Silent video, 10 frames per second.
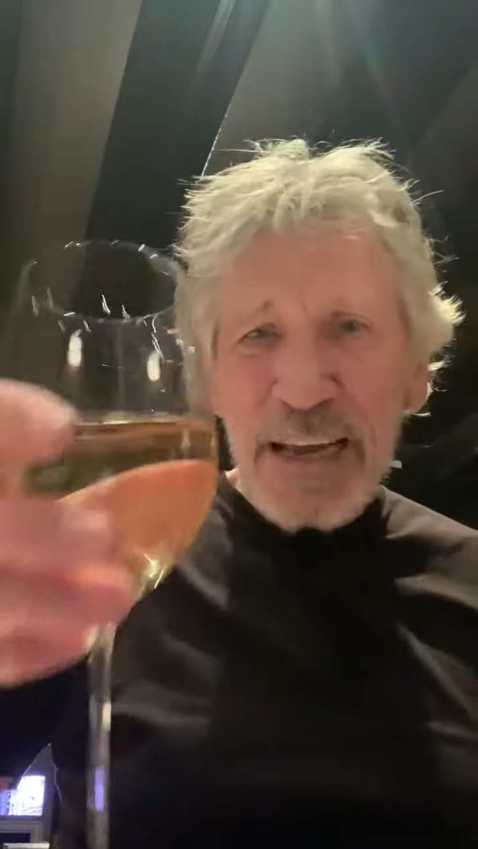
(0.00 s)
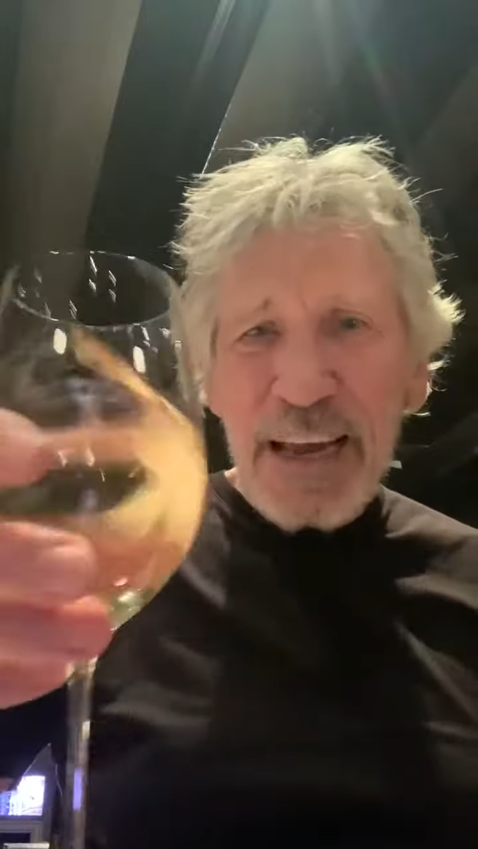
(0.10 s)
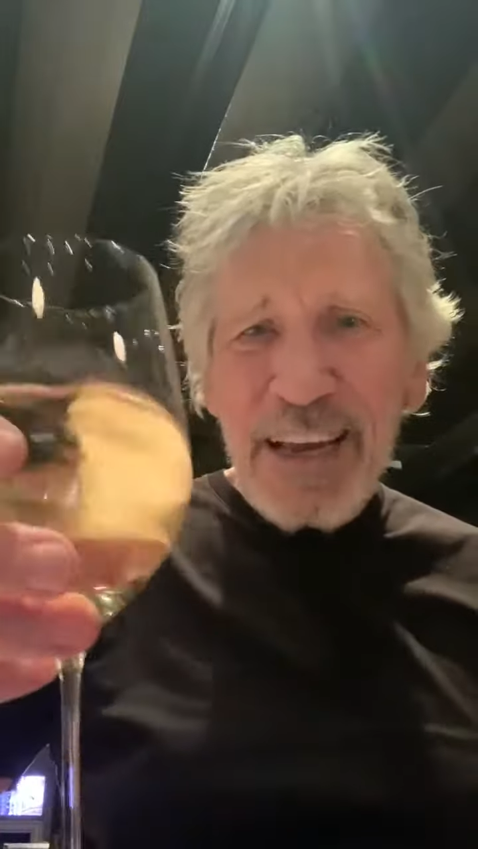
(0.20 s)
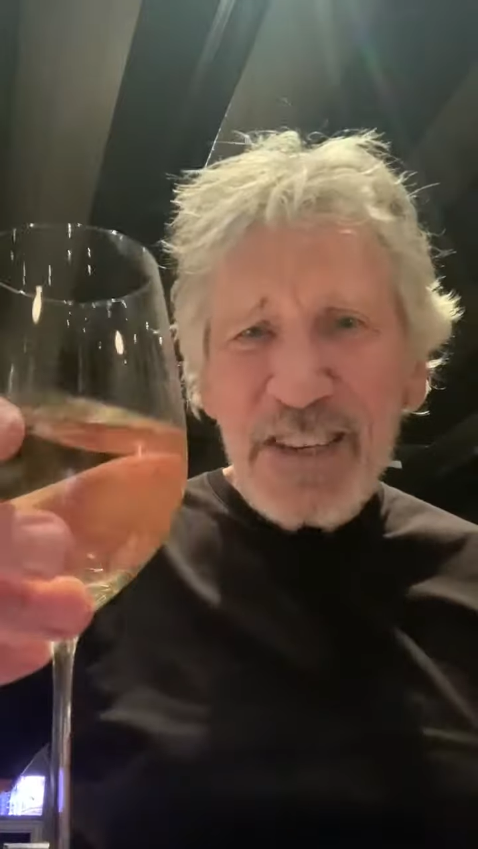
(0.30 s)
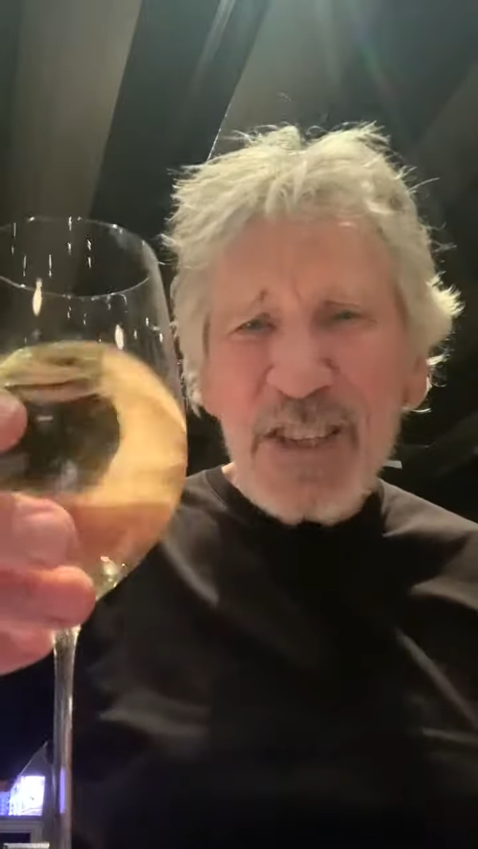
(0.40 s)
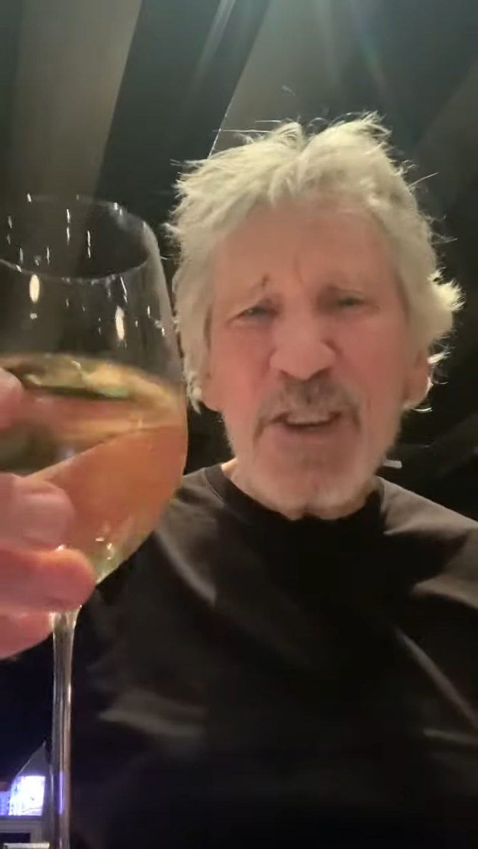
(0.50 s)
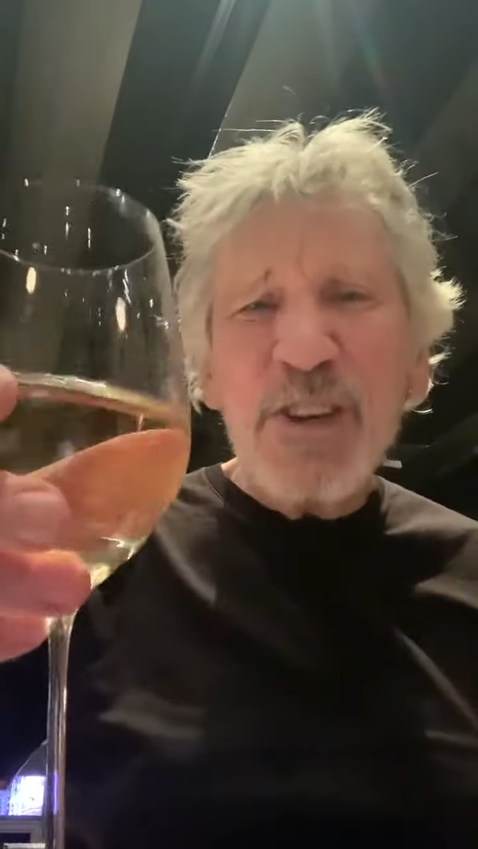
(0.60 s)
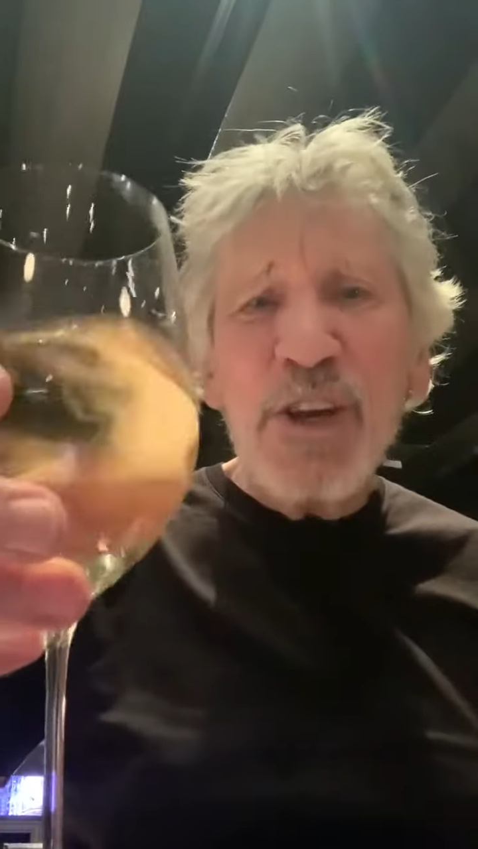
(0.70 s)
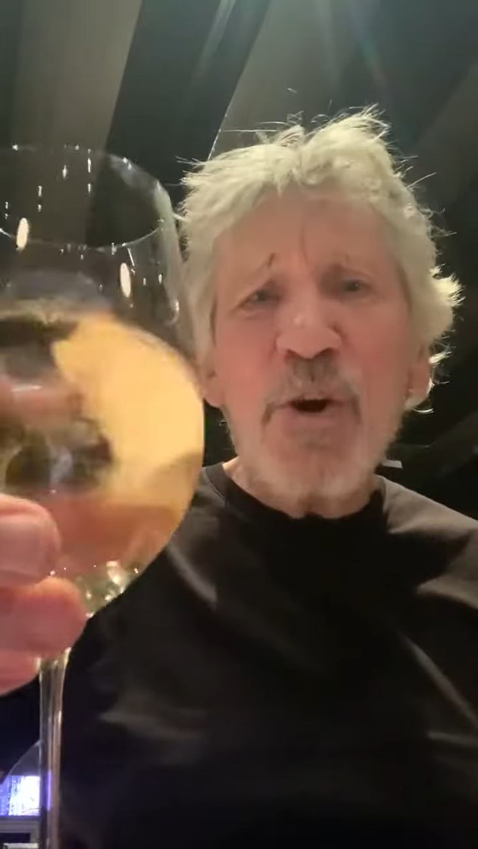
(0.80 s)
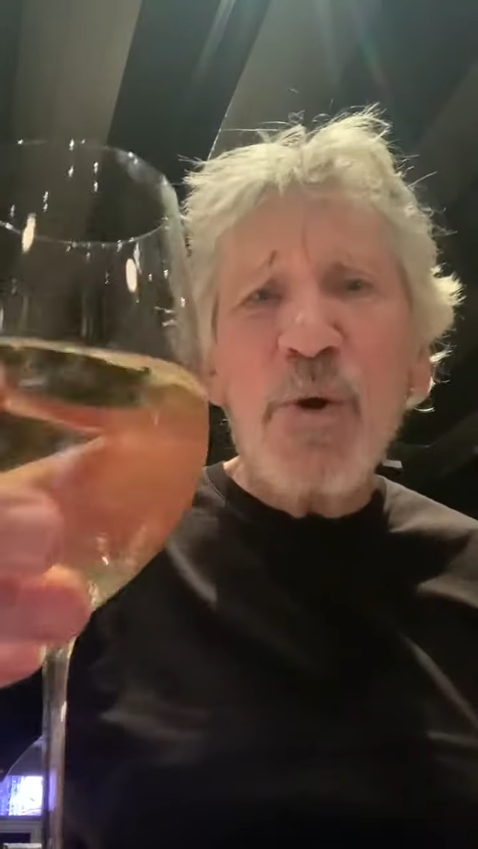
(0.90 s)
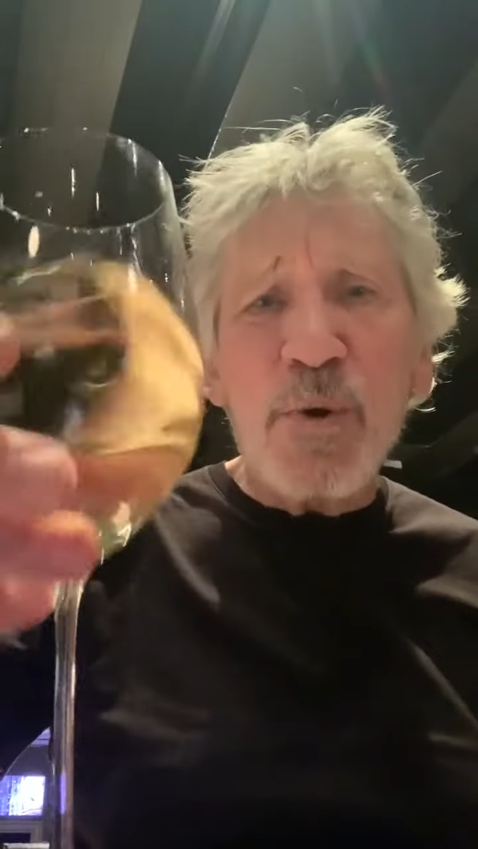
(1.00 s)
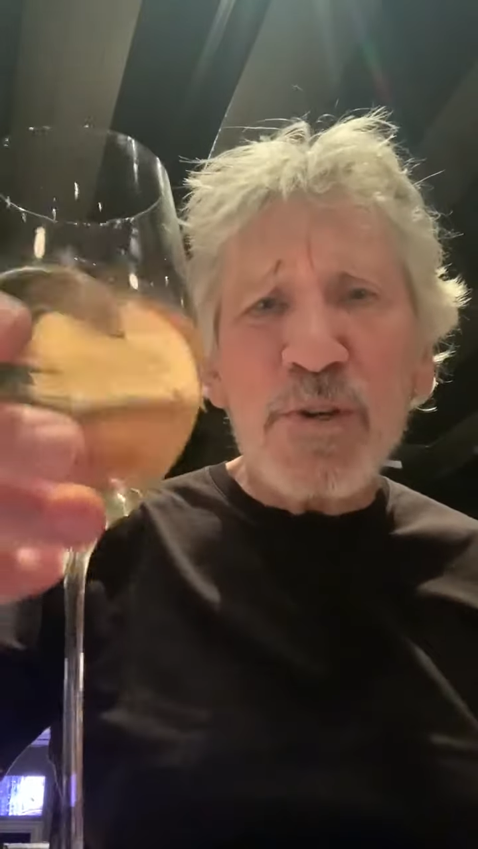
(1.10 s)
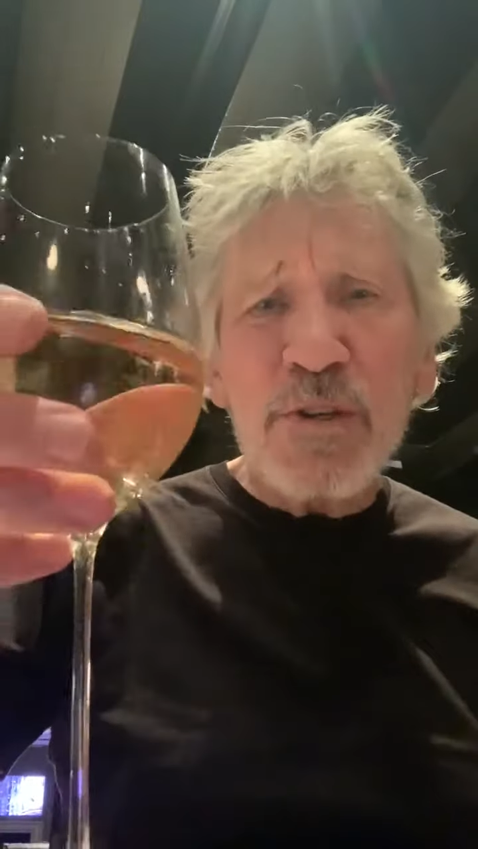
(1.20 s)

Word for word: Here's to you,